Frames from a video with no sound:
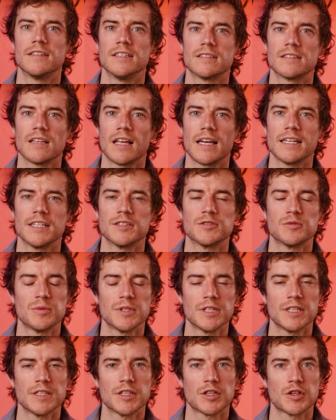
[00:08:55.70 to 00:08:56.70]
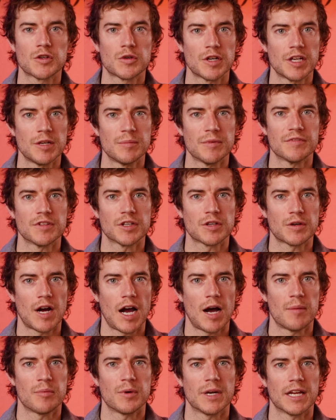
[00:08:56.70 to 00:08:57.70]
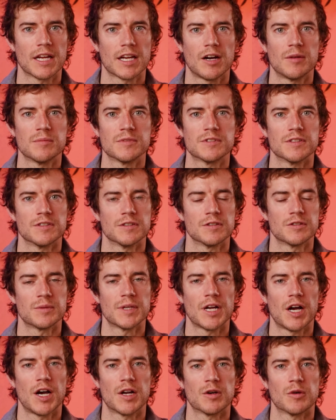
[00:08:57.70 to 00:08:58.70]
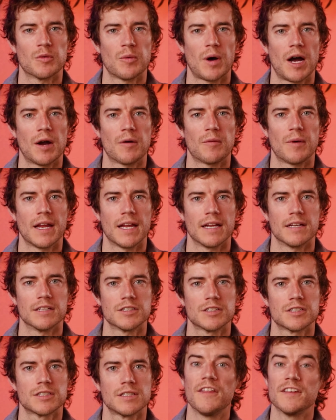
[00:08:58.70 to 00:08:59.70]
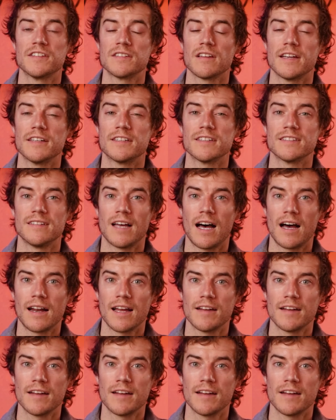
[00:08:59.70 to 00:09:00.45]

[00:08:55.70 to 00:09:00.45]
this light is really the cream of the crop when it comes to the 300 watt range. This light does not